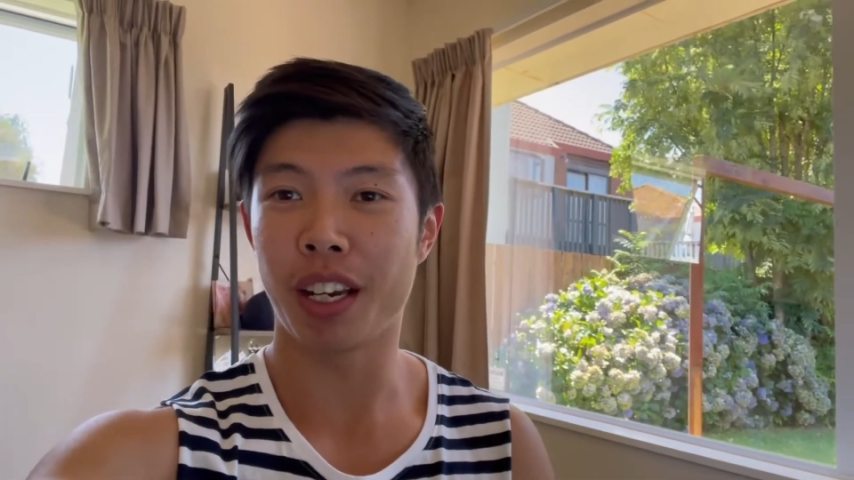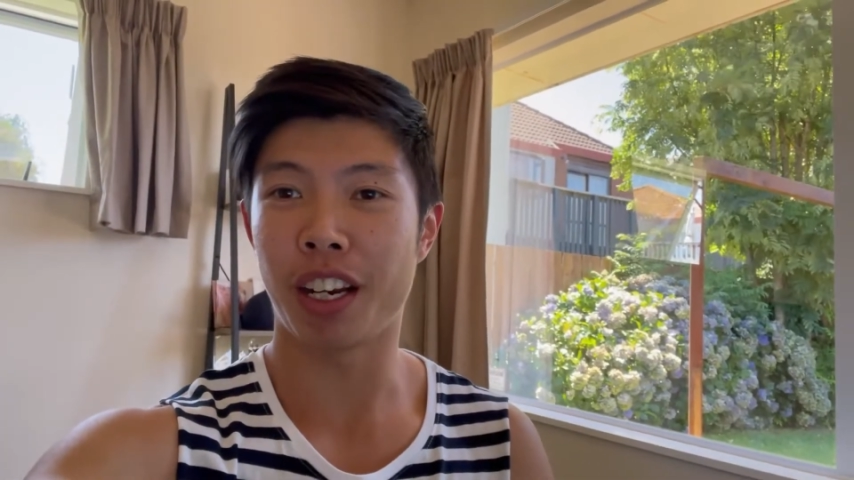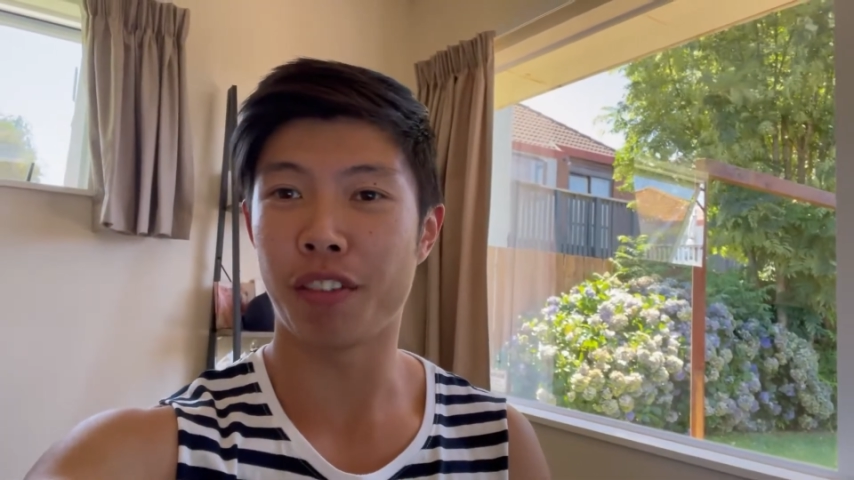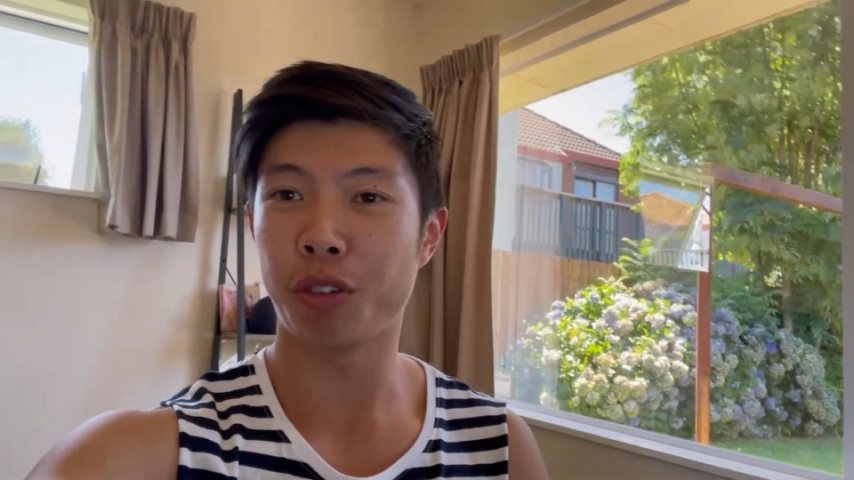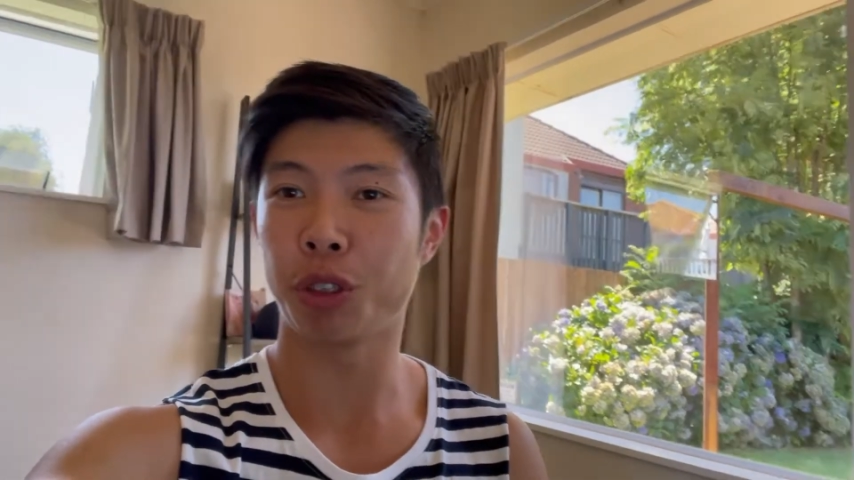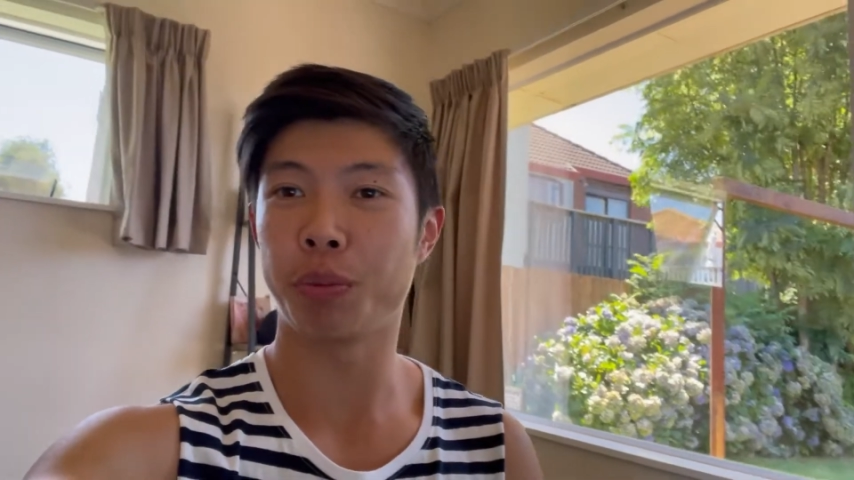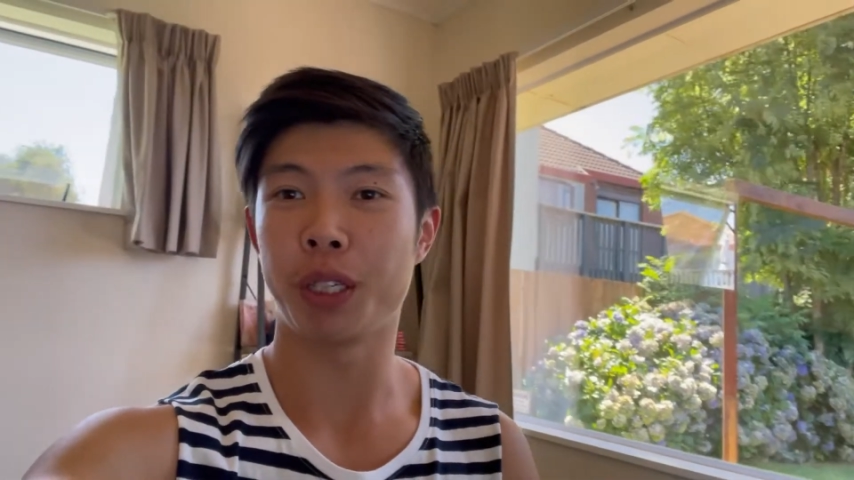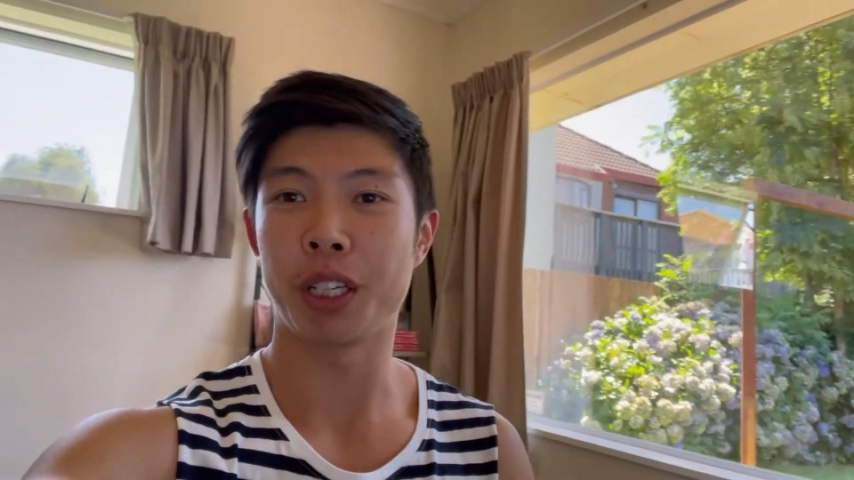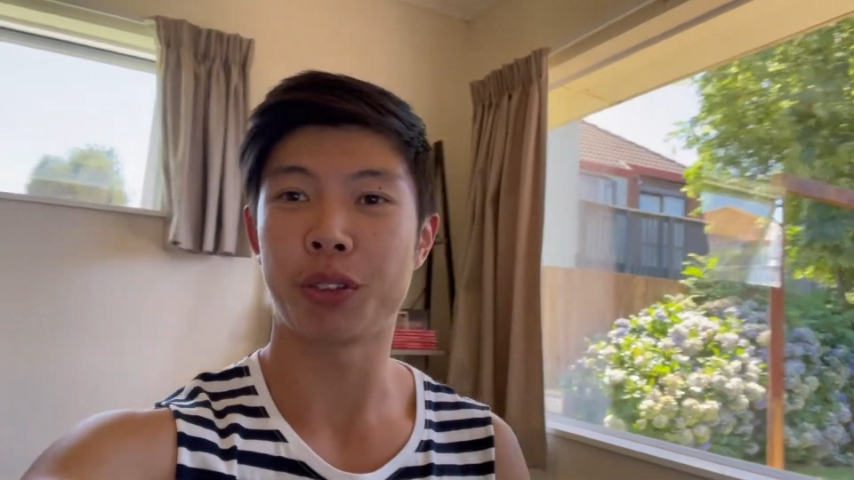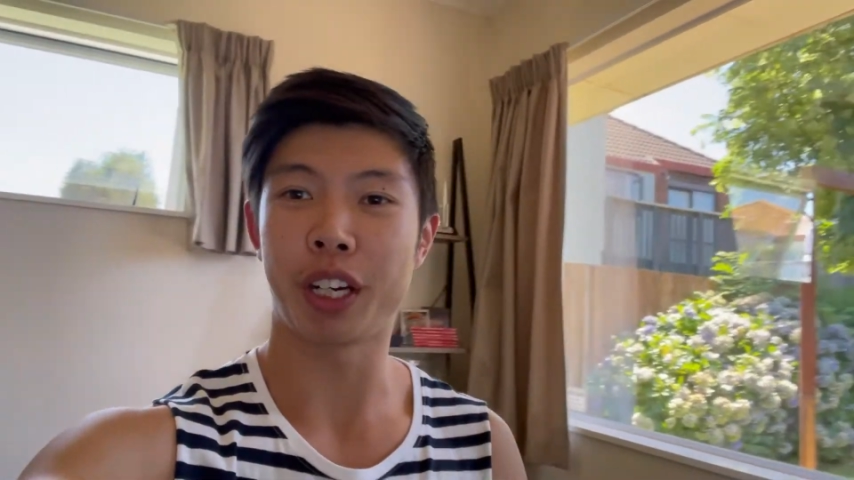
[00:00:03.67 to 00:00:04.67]
and I thought it'd
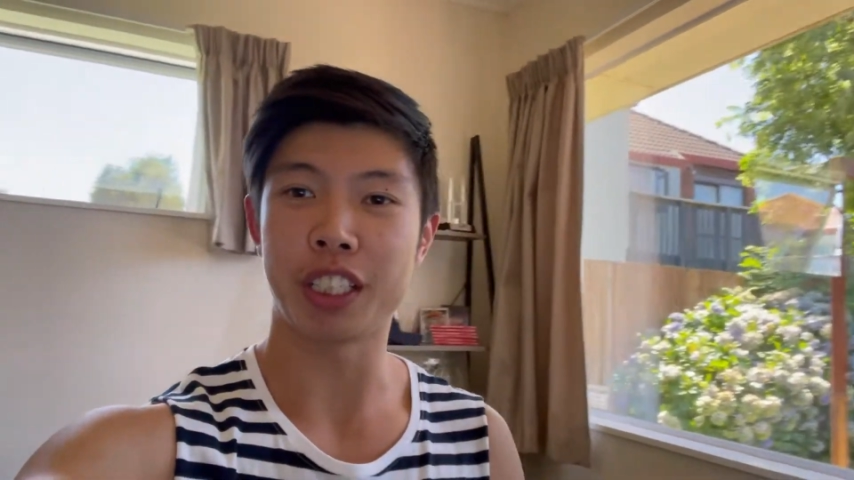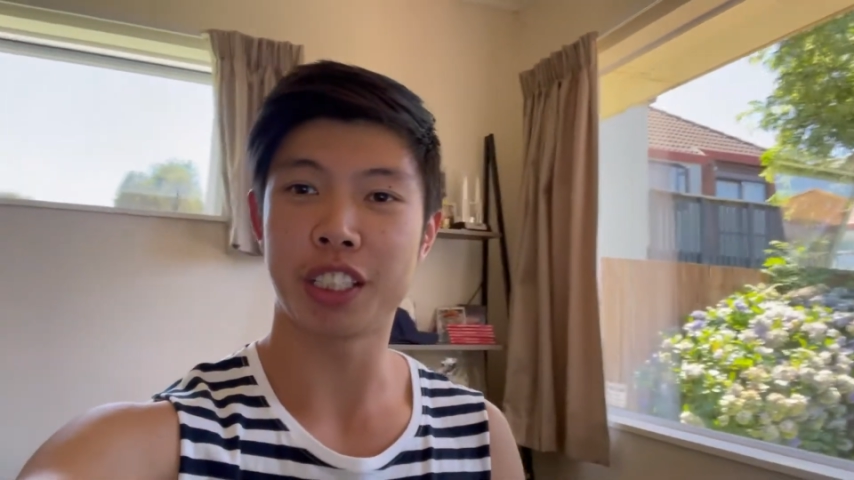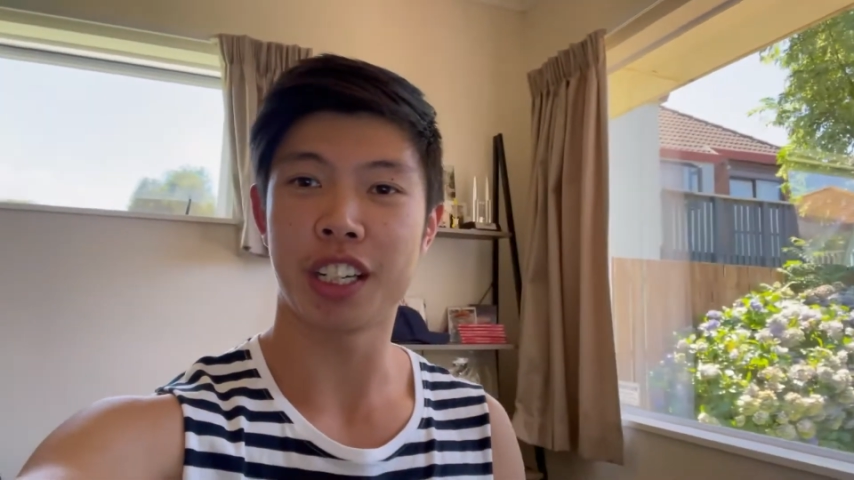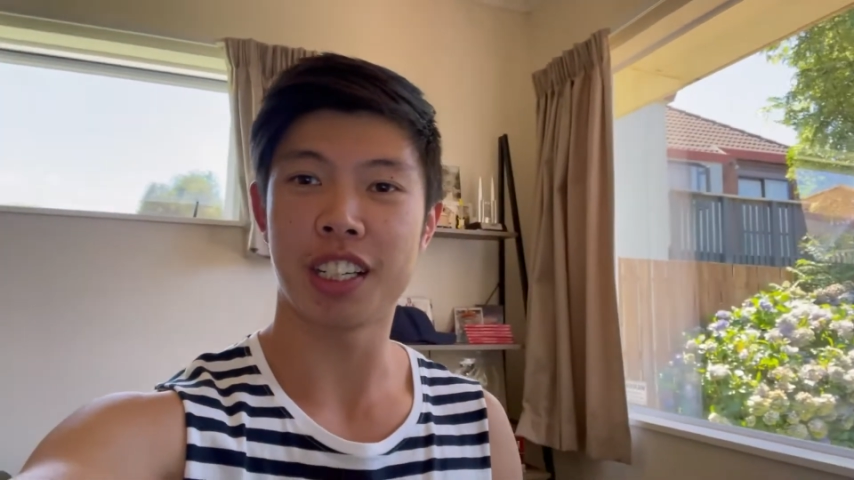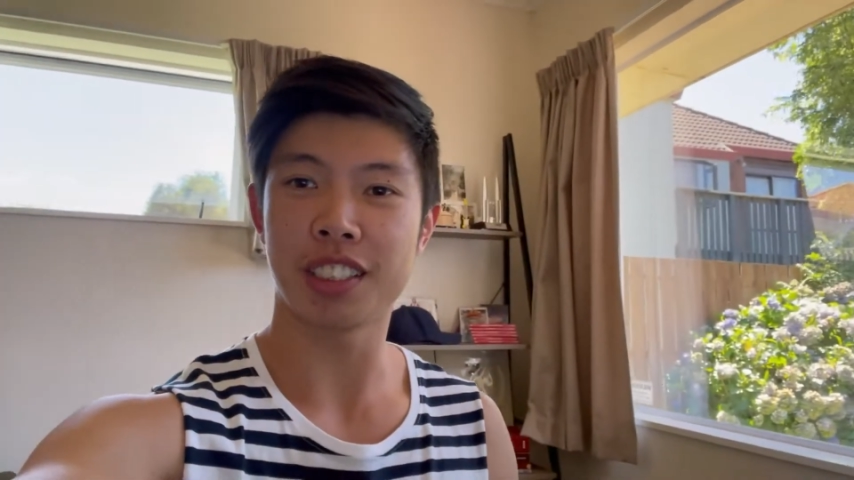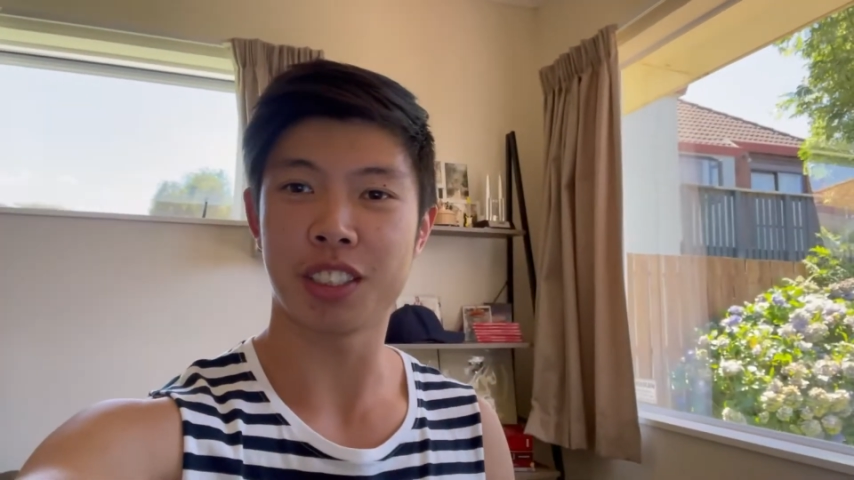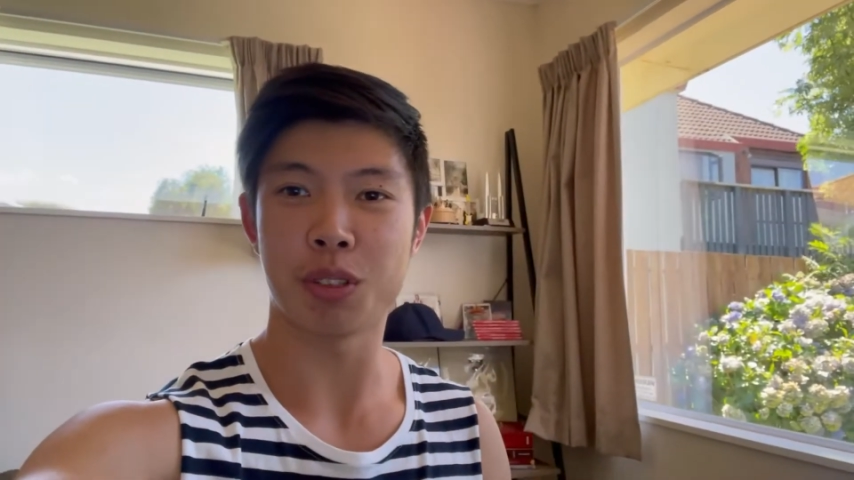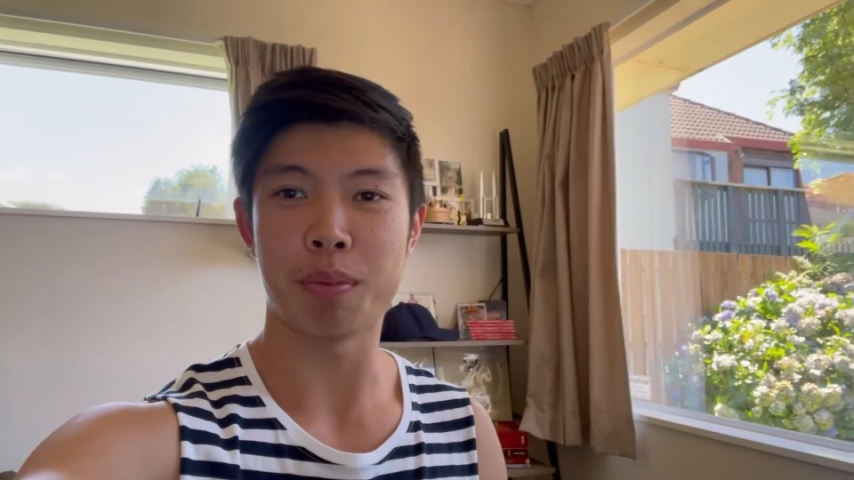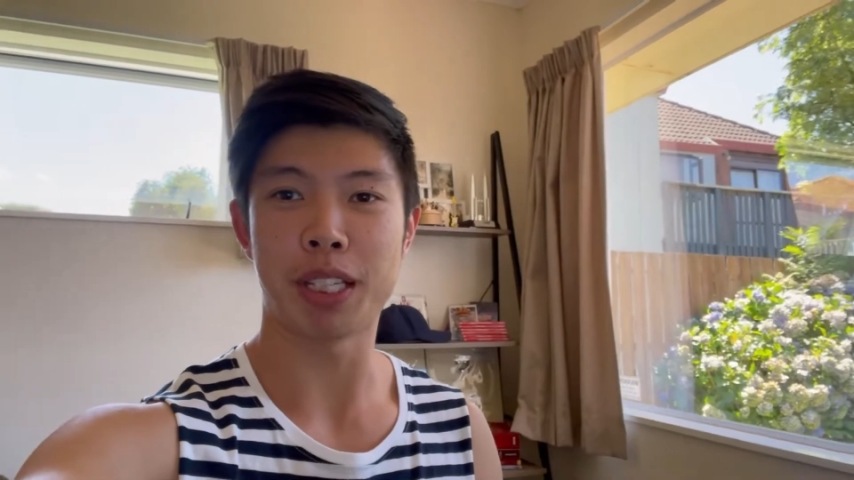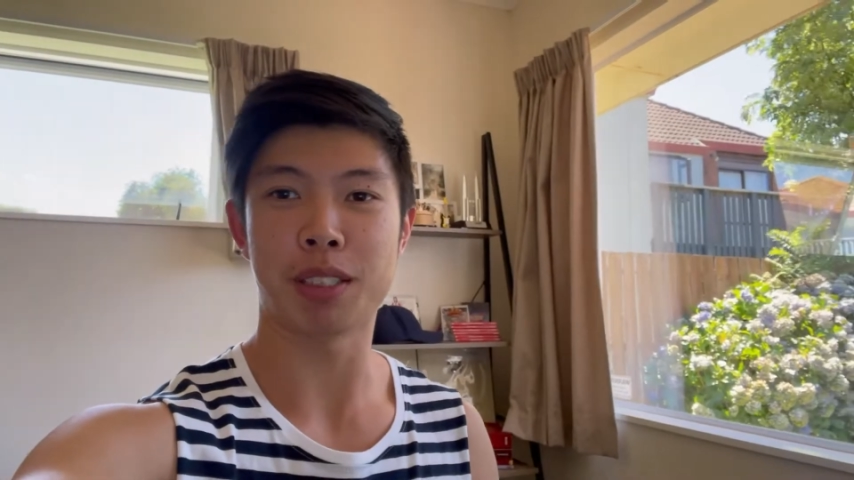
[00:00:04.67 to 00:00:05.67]
be a great chance
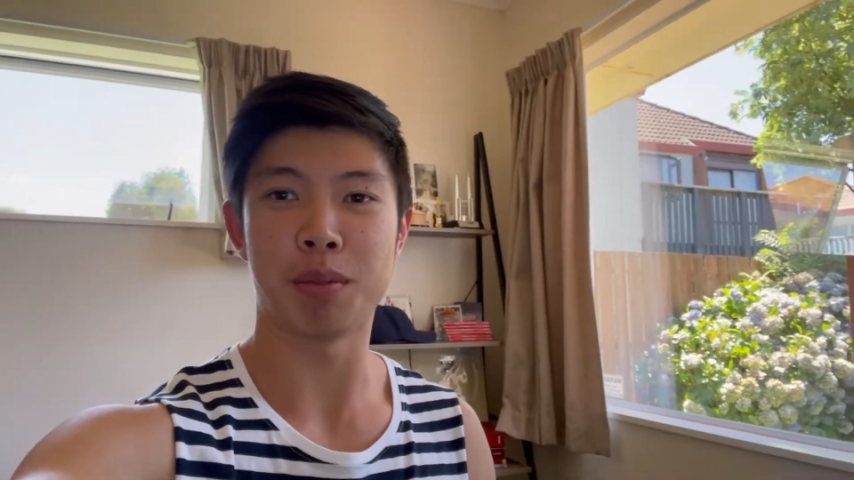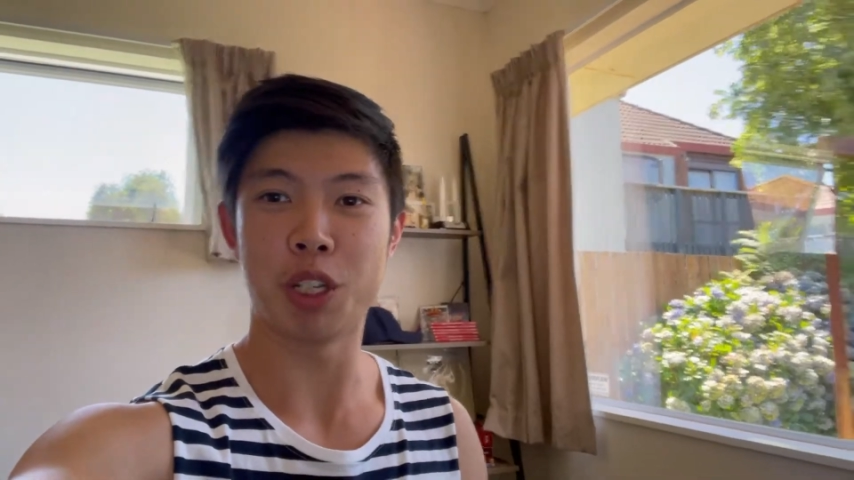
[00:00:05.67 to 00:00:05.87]
to make some